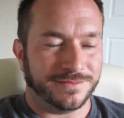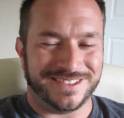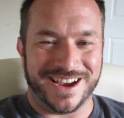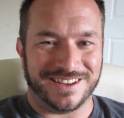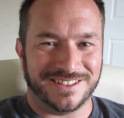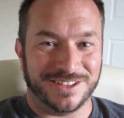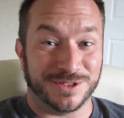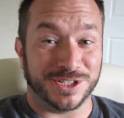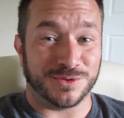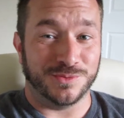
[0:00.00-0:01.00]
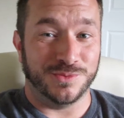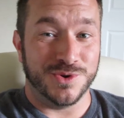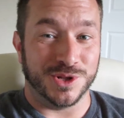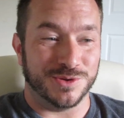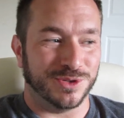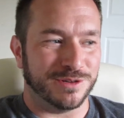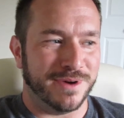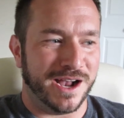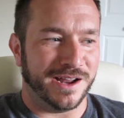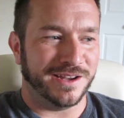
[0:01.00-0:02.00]
yeah, it was just really, really
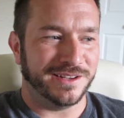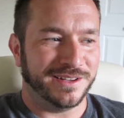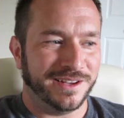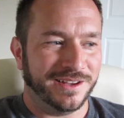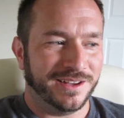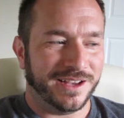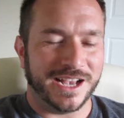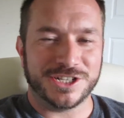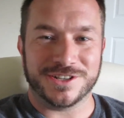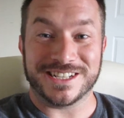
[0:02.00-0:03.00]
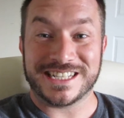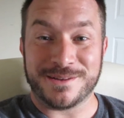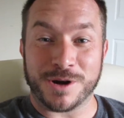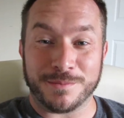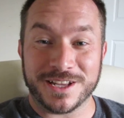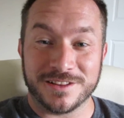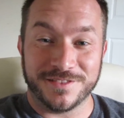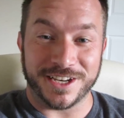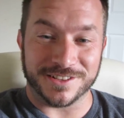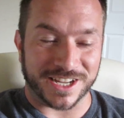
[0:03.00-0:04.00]
bad. As you can see probably in the
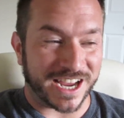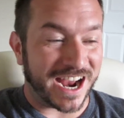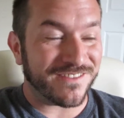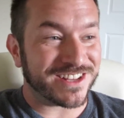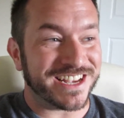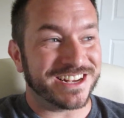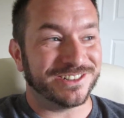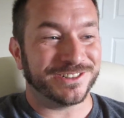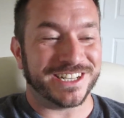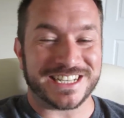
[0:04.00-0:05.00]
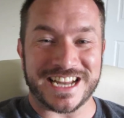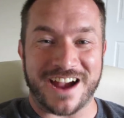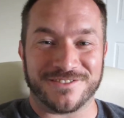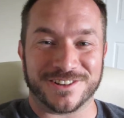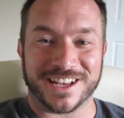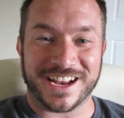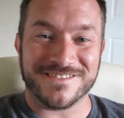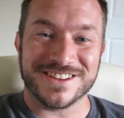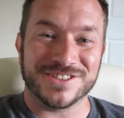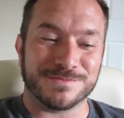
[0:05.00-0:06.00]
videos, like, everything included Stafford, like
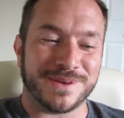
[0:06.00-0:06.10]
everything was